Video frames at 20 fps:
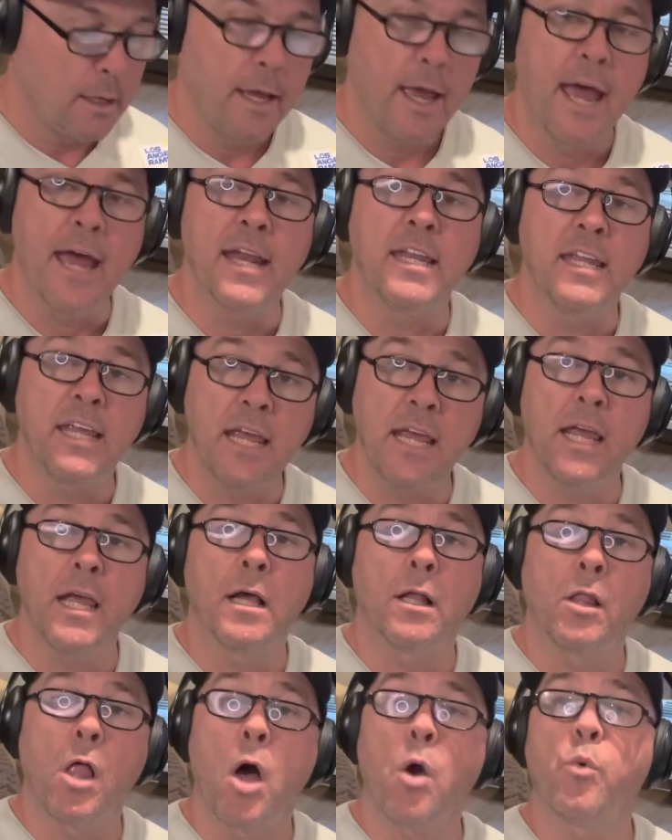And he,
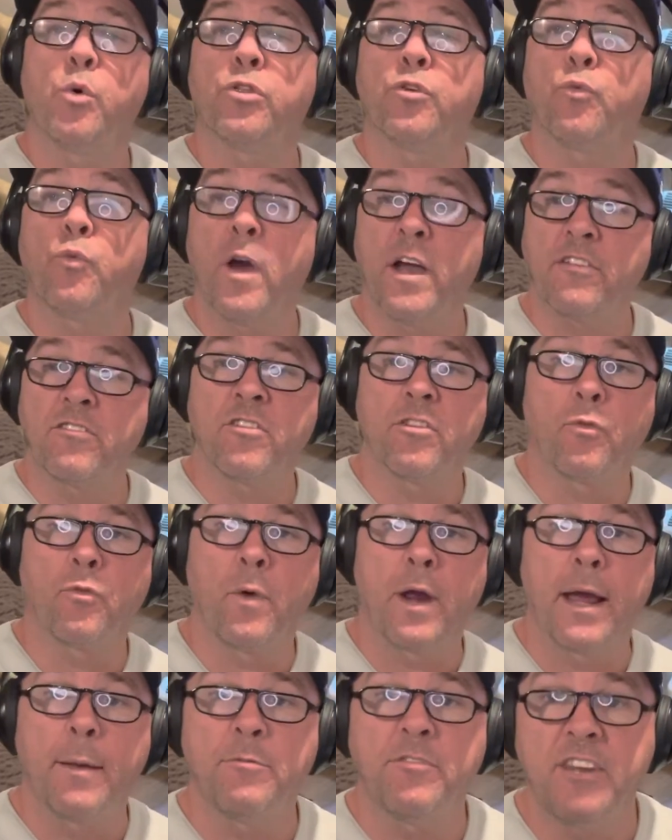along with the rest of the
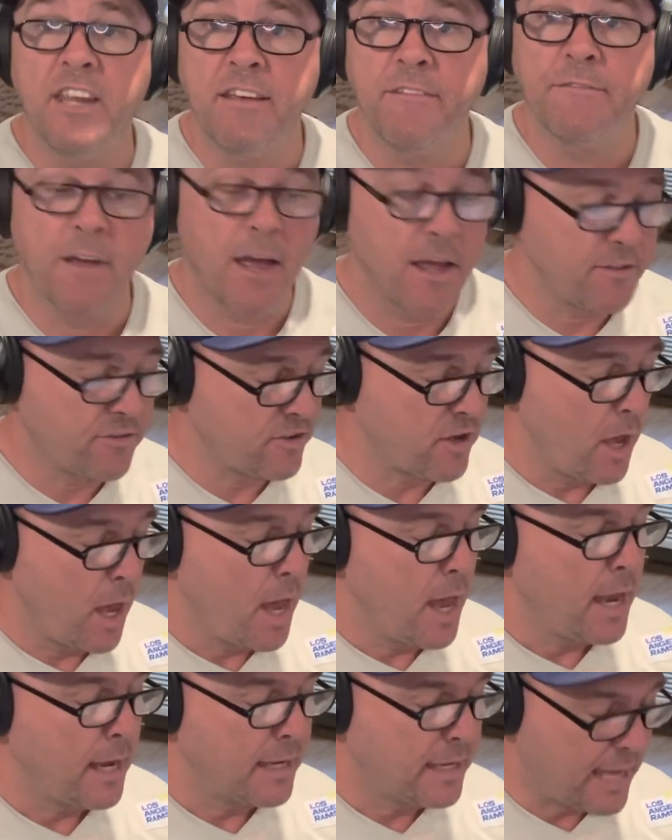Rams defense,
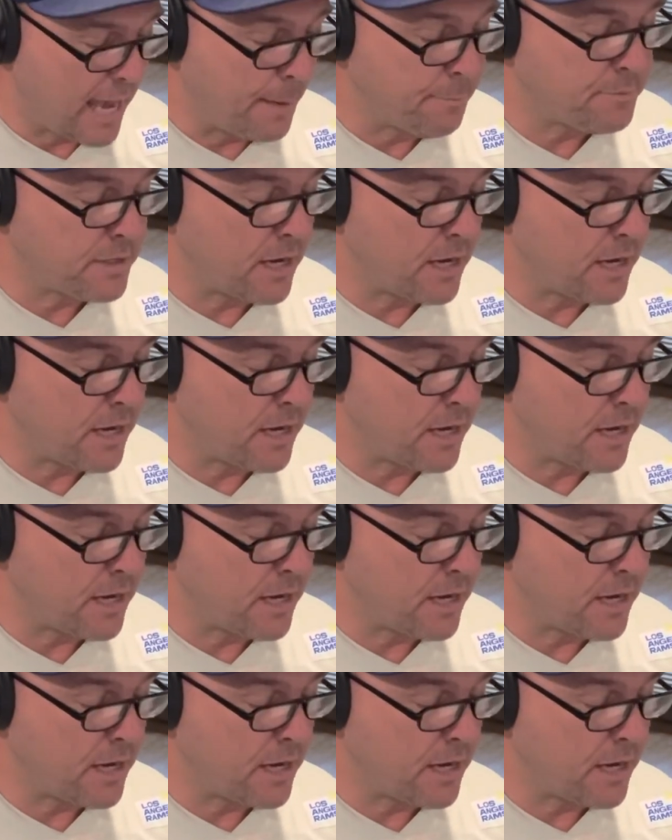kept